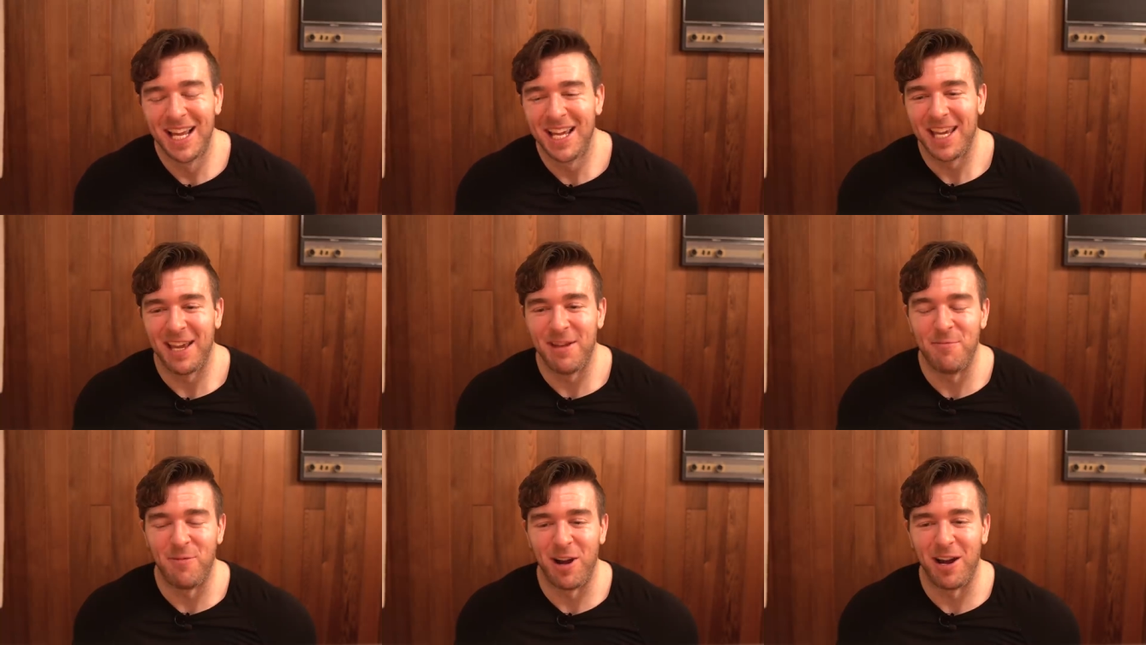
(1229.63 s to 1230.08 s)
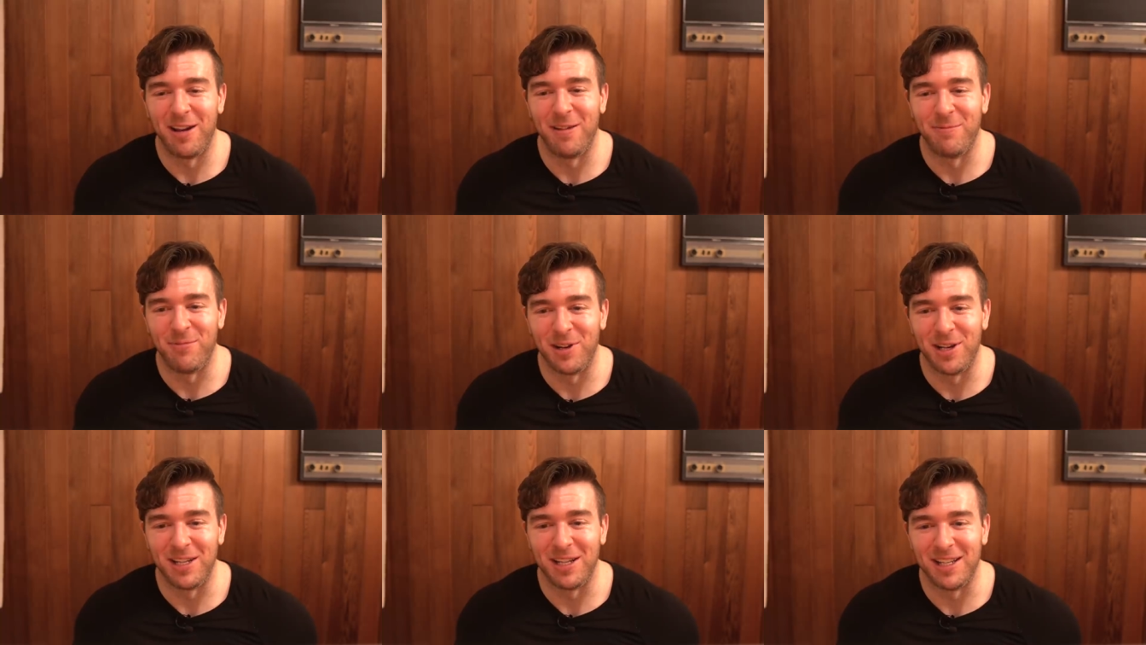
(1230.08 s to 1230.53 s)
in my
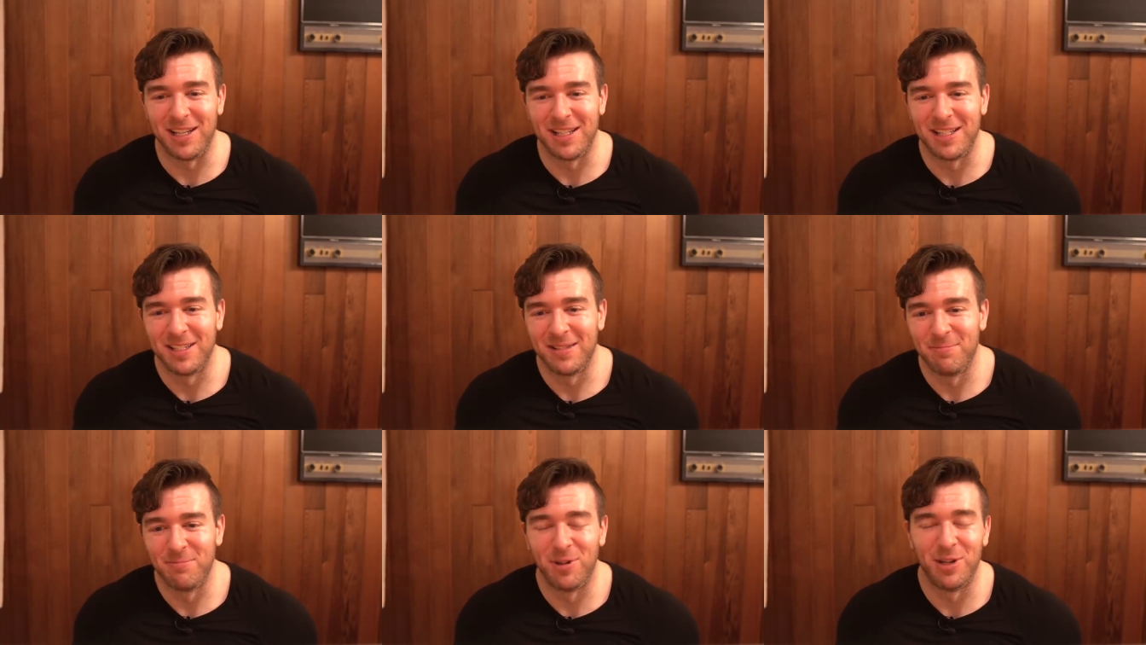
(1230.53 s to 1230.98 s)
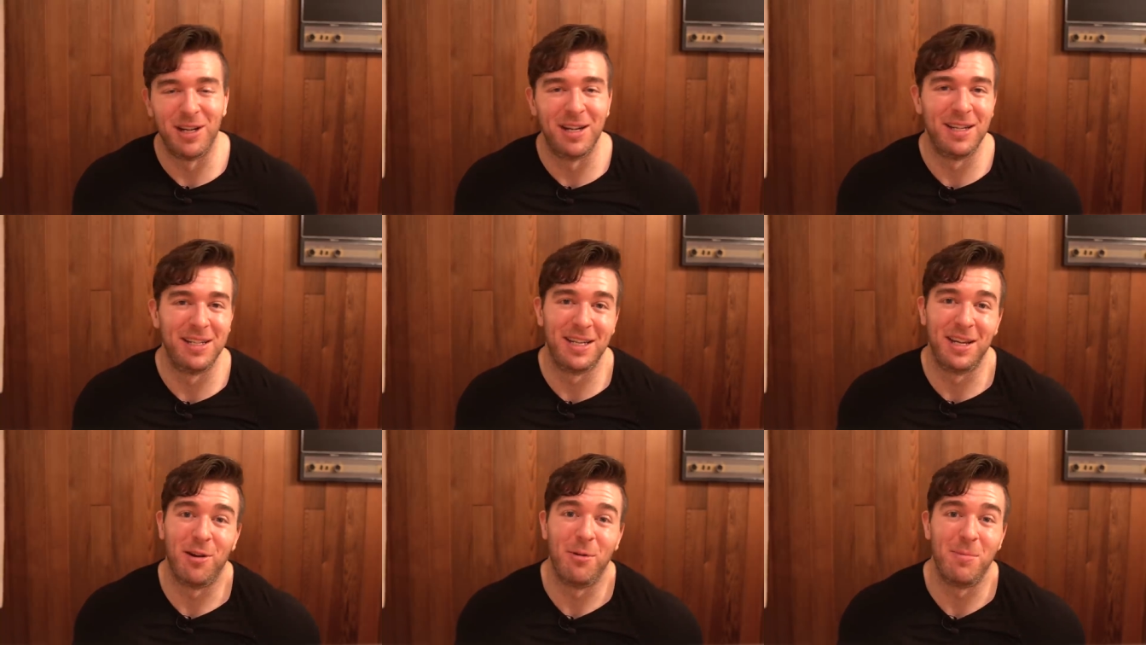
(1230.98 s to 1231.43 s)
opinion,
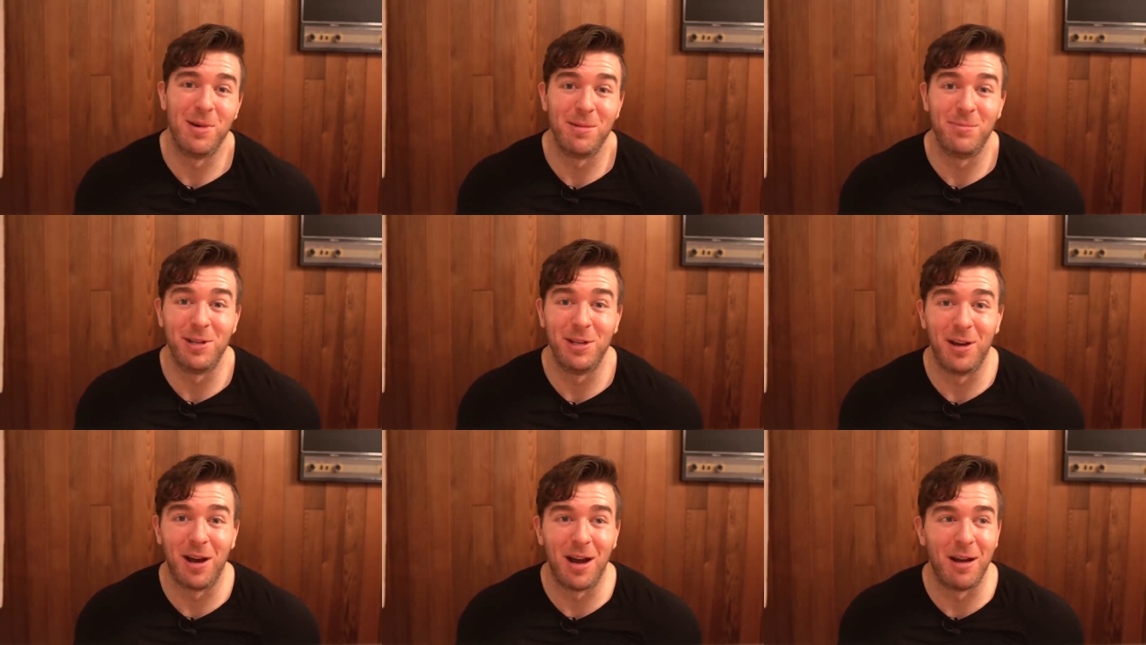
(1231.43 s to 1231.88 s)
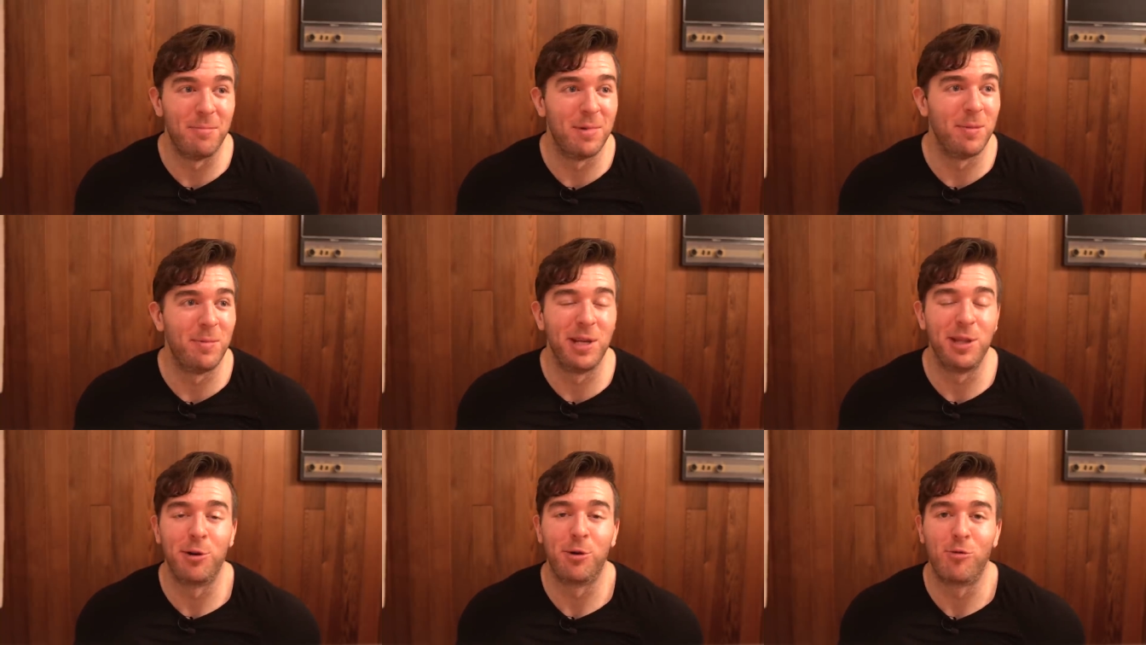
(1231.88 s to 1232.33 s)
but you know, maybe not.
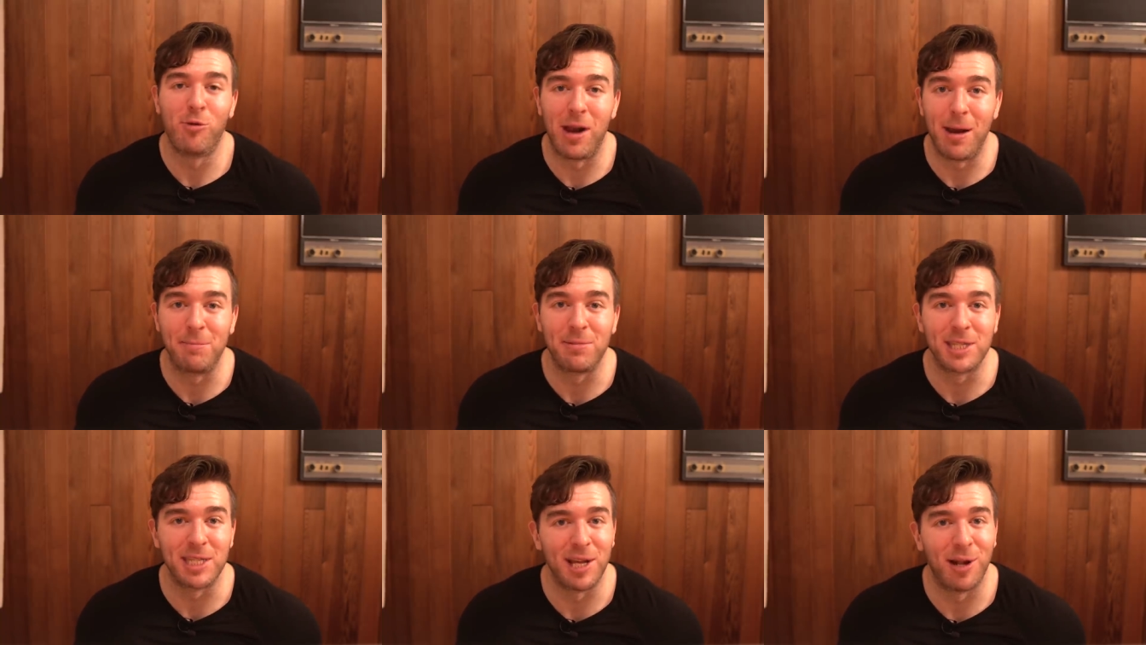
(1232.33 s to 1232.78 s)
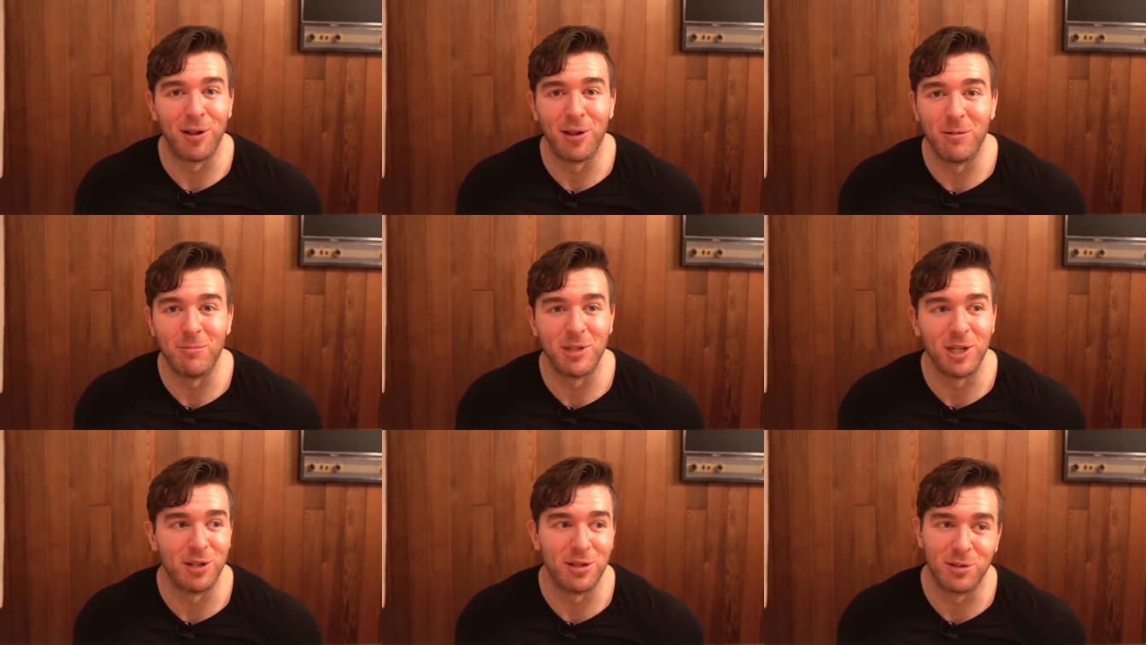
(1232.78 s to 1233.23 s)
Maybe the reps tell
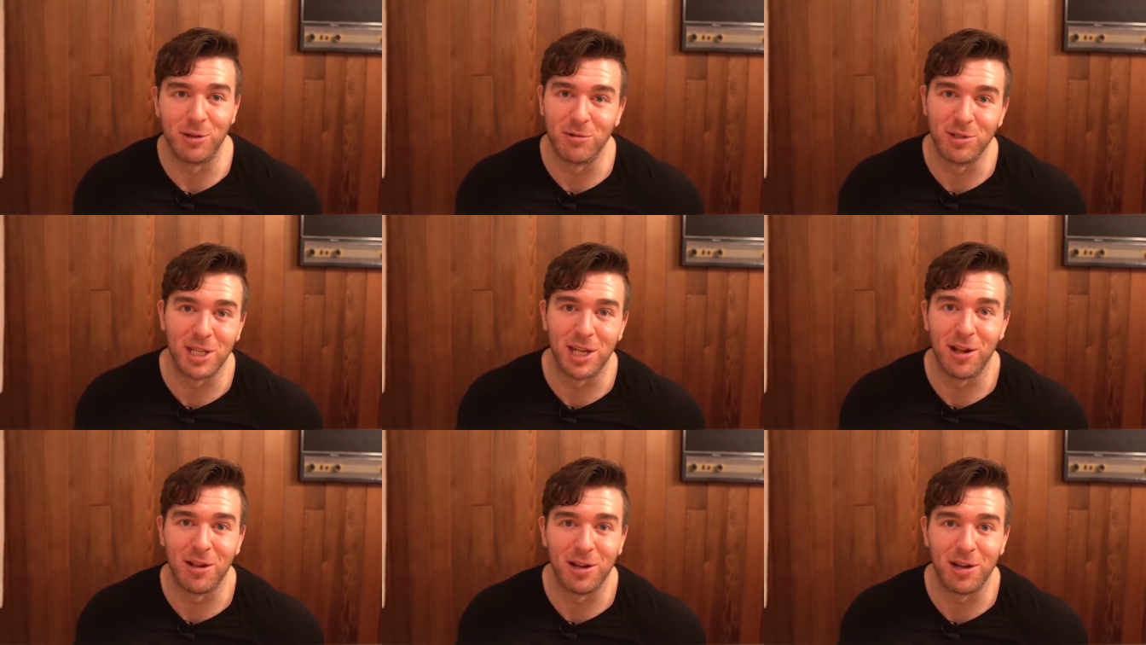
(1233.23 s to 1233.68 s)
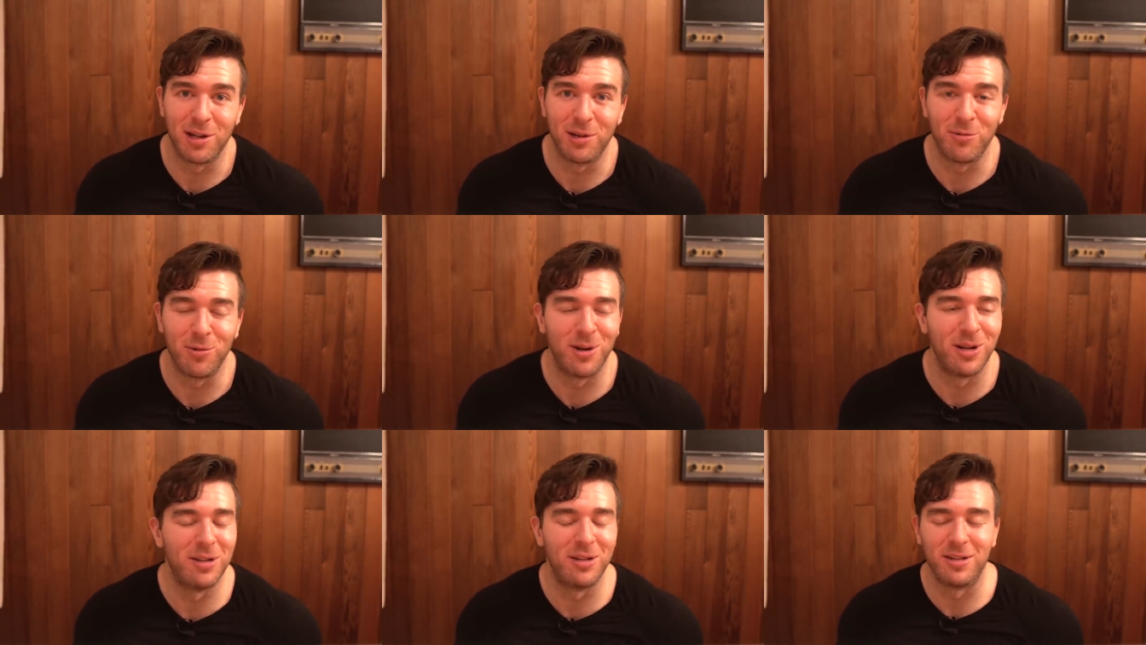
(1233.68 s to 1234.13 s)
them to don't tell
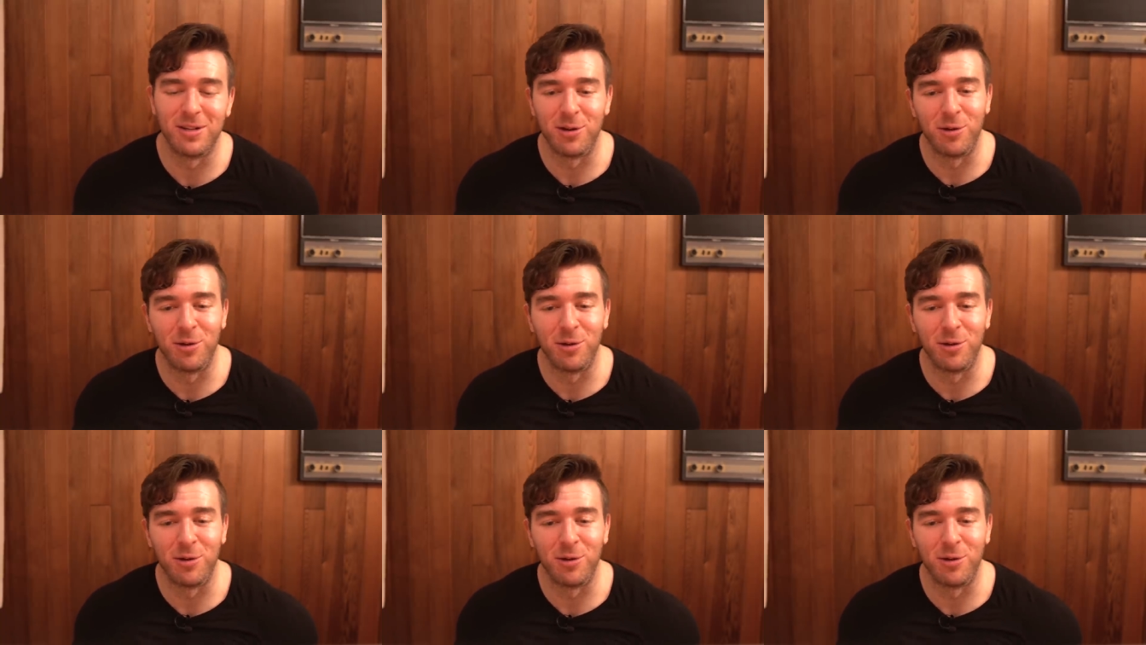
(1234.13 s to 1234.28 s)
anyone.